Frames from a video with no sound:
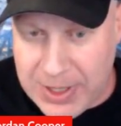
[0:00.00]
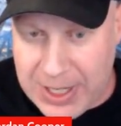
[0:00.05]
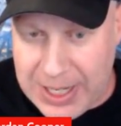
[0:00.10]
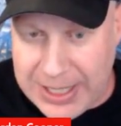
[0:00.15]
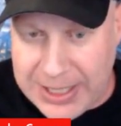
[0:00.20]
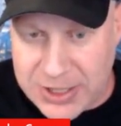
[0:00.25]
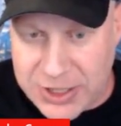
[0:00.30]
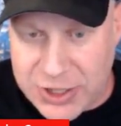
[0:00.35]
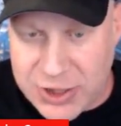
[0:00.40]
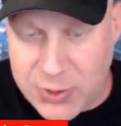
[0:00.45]

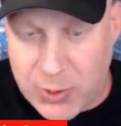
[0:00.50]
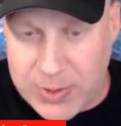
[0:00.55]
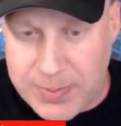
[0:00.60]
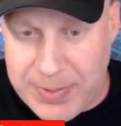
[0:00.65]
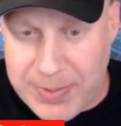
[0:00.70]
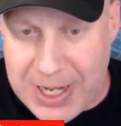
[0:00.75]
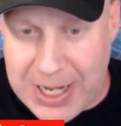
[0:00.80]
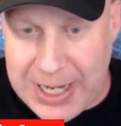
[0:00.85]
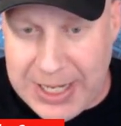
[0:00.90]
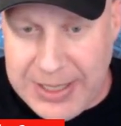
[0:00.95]
I could sort
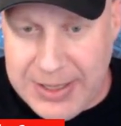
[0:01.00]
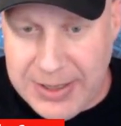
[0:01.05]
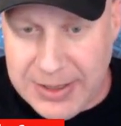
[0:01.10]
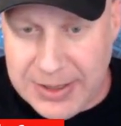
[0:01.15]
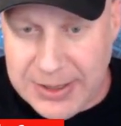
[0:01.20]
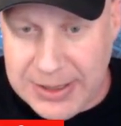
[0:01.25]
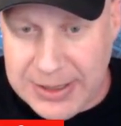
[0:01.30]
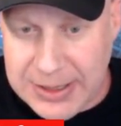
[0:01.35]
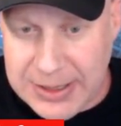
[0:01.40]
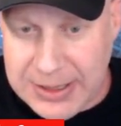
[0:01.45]
by,
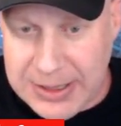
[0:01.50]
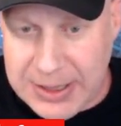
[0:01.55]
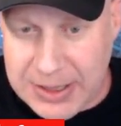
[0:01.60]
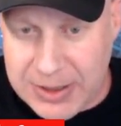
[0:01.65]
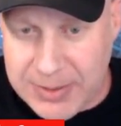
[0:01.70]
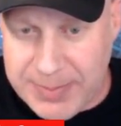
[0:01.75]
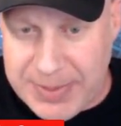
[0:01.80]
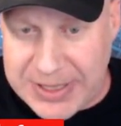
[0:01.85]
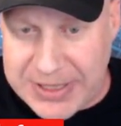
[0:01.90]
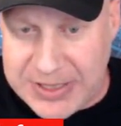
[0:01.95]

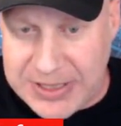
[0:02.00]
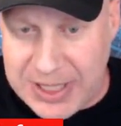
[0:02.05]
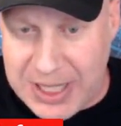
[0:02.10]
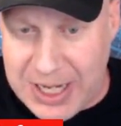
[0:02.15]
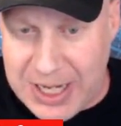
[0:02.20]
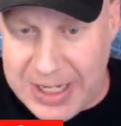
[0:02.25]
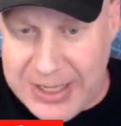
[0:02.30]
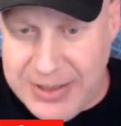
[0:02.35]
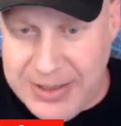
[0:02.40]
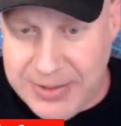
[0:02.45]
the best
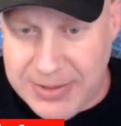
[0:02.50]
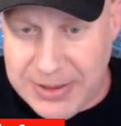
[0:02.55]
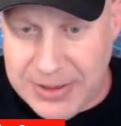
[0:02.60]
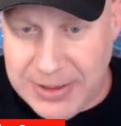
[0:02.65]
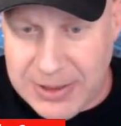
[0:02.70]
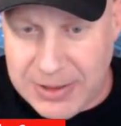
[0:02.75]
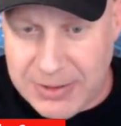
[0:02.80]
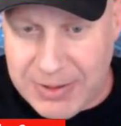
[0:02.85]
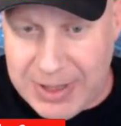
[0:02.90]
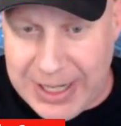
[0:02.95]
line,
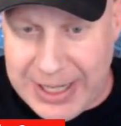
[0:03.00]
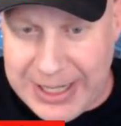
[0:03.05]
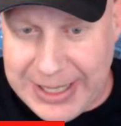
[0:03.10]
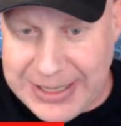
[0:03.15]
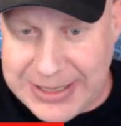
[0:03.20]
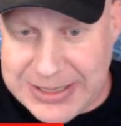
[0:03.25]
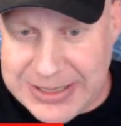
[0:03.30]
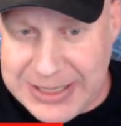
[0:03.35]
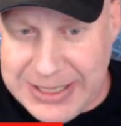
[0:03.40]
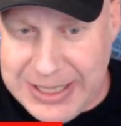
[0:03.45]
right? I
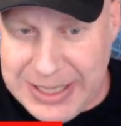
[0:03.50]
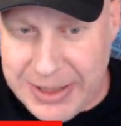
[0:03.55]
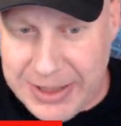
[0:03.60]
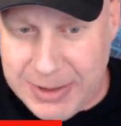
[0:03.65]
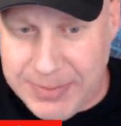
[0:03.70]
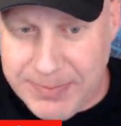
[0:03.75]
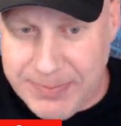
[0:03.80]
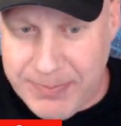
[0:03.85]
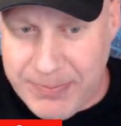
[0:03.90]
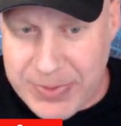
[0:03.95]
could see
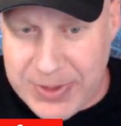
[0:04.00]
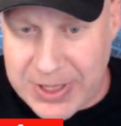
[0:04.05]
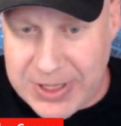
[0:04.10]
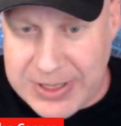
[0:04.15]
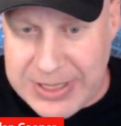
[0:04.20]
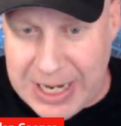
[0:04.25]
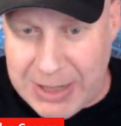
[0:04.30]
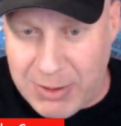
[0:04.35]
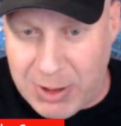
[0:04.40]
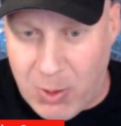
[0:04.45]
here
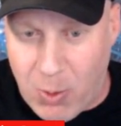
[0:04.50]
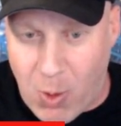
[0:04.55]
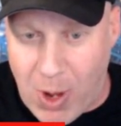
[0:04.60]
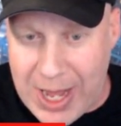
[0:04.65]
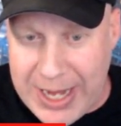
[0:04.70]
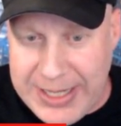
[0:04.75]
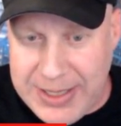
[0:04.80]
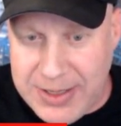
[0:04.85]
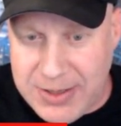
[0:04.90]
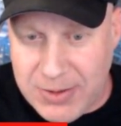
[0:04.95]
Derek
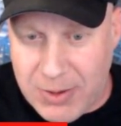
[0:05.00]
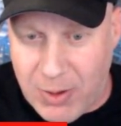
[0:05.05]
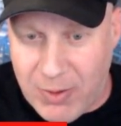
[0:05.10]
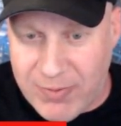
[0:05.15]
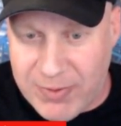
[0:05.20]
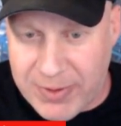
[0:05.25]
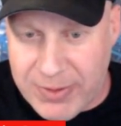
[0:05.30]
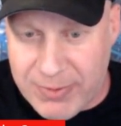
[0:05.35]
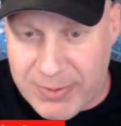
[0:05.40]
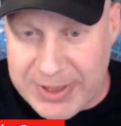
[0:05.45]
White
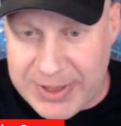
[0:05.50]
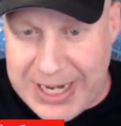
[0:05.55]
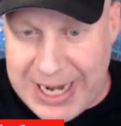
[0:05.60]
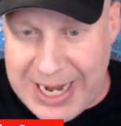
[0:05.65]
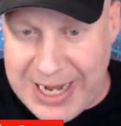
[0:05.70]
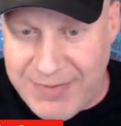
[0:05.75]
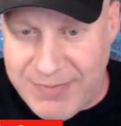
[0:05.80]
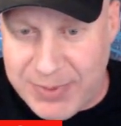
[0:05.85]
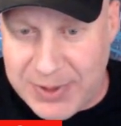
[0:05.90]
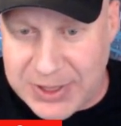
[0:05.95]
over
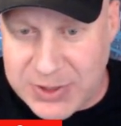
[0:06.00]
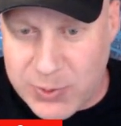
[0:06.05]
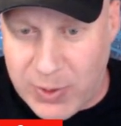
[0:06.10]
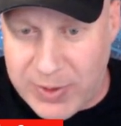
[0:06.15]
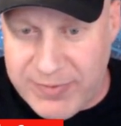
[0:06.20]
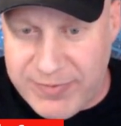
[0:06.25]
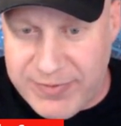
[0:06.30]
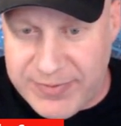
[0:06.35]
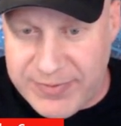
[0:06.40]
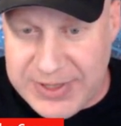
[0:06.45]
3.5 plus
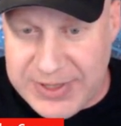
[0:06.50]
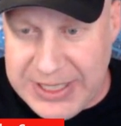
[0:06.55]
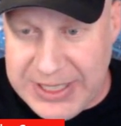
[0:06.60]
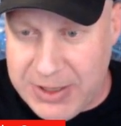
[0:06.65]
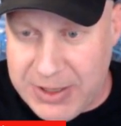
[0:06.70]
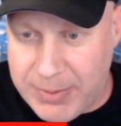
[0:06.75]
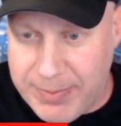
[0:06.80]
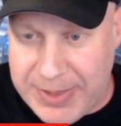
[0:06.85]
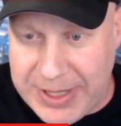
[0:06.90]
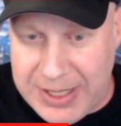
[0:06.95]

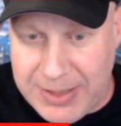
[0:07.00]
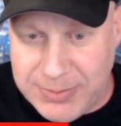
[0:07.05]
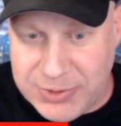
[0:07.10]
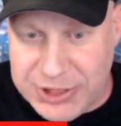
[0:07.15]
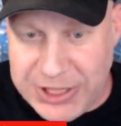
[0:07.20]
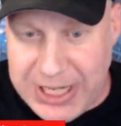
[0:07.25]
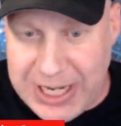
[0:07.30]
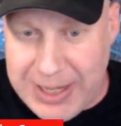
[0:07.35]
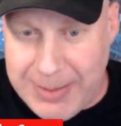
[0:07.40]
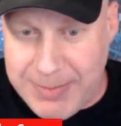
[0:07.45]
115 on
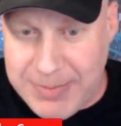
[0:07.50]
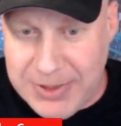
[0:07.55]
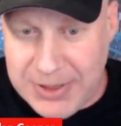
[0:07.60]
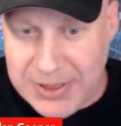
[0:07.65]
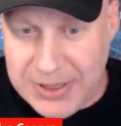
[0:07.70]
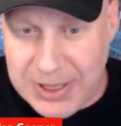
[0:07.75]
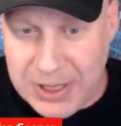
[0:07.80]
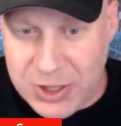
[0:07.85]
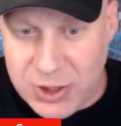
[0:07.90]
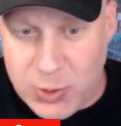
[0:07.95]
BetMGM,
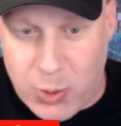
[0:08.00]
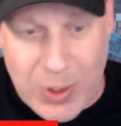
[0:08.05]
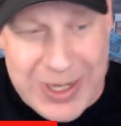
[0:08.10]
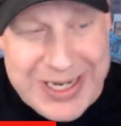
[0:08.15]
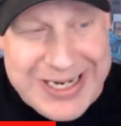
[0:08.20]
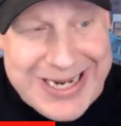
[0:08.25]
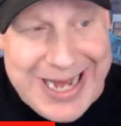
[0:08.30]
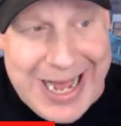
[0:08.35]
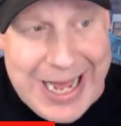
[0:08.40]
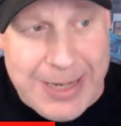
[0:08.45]

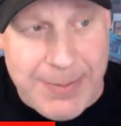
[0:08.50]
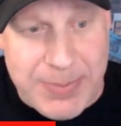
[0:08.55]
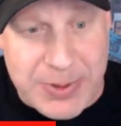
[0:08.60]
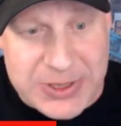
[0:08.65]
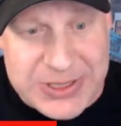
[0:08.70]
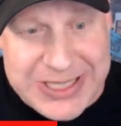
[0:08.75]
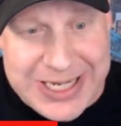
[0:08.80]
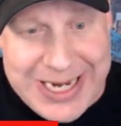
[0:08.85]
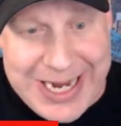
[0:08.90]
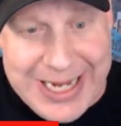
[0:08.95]

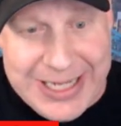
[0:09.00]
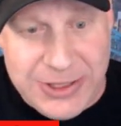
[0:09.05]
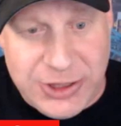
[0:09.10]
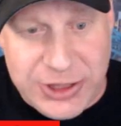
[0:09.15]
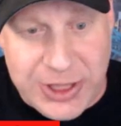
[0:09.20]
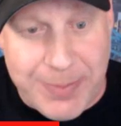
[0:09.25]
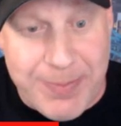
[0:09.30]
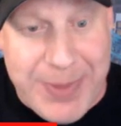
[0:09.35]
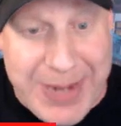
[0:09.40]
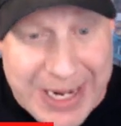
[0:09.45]
29% edge
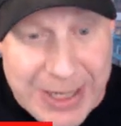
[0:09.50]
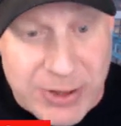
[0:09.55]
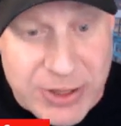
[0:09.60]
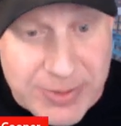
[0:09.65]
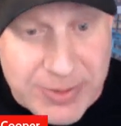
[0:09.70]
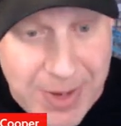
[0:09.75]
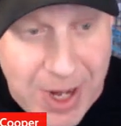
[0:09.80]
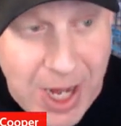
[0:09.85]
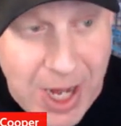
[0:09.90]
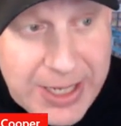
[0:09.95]
compared
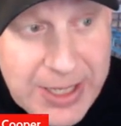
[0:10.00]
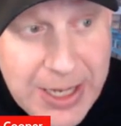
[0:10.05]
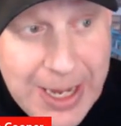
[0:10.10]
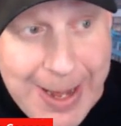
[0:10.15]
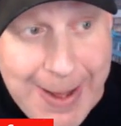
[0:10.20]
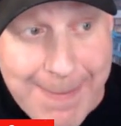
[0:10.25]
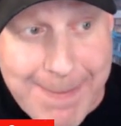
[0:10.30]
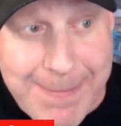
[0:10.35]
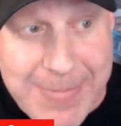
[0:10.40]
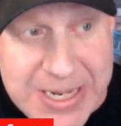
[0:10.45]
to my
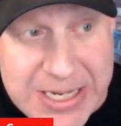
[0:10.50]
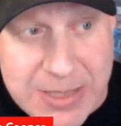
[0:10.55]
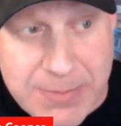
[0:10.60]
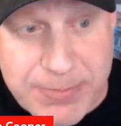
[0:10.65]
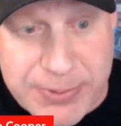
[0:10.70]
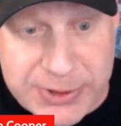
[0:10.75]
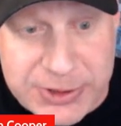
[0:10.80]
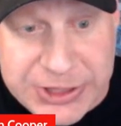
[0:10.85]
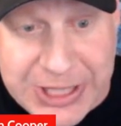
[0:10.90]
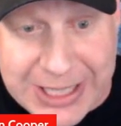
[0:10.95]
mean
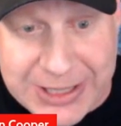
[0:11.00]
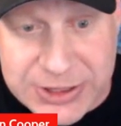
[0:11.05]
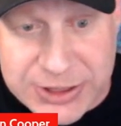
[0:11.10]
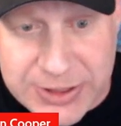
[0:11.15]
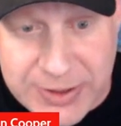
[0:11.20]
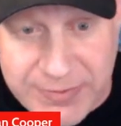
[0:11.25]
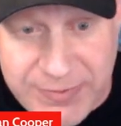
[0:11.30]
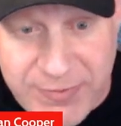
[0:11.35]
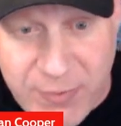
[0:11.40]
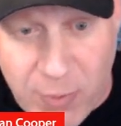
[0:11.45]

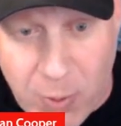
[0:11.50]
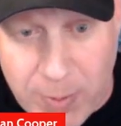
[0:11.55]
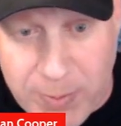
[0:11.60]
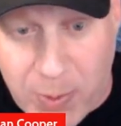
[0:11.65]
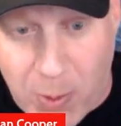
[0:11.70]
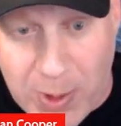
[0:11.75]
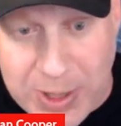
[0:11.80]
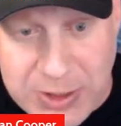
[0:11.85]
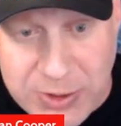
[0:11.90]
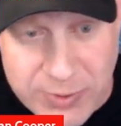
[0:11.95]
projection of
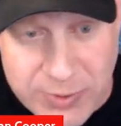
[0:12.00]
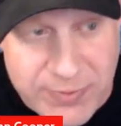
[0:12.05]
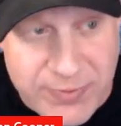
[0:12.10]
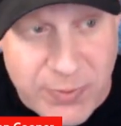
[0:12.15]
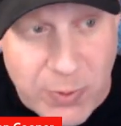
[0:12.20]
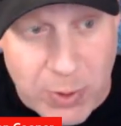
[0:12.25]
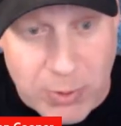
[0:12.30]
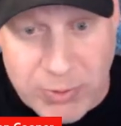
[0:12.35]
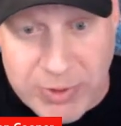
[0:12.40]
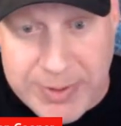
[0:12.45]

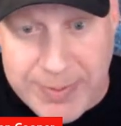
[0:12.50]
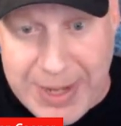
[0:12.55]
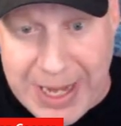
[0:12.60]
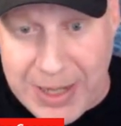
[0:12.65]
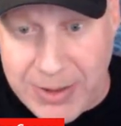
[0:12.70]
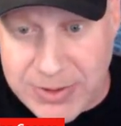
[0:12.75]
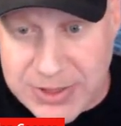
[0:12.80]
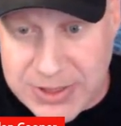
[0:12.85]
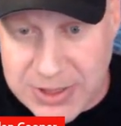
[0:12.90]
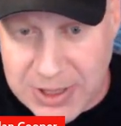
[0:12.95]
4.24
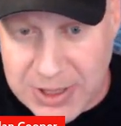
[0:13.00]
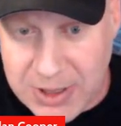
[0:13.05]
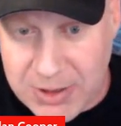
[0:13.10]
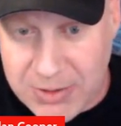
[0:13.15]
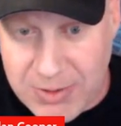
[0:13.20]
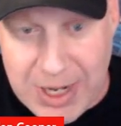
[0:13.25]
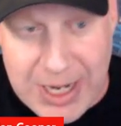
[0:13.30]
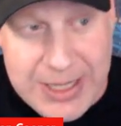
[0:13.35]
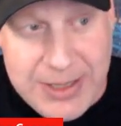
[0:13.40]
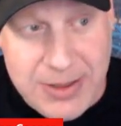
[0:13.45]
rebounds,
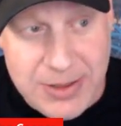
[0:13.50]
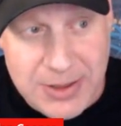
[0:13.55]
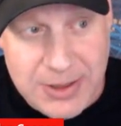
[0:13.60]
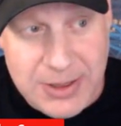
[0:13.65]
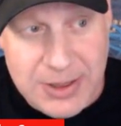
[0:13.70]
right?